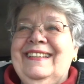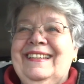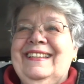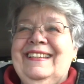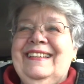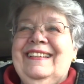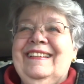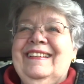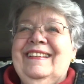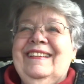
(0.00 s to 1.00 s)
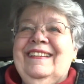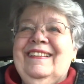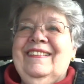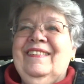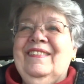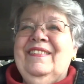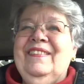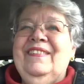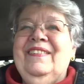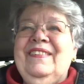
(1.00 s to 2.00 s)

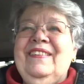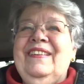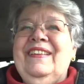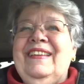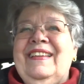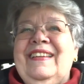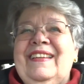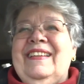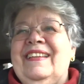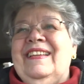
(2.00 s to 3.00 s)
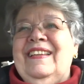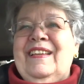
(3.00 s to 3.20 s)
No one is speaking in this clip.